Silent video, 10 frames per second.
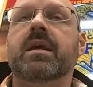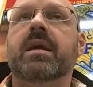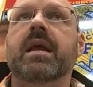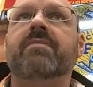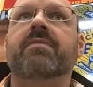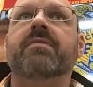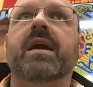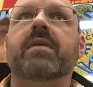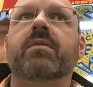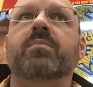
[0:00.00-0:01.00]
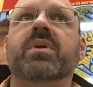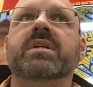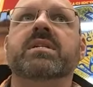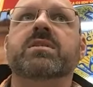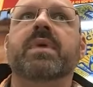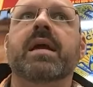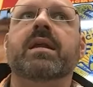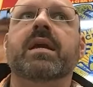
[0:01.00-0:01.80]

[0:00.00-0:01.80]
FFA that participate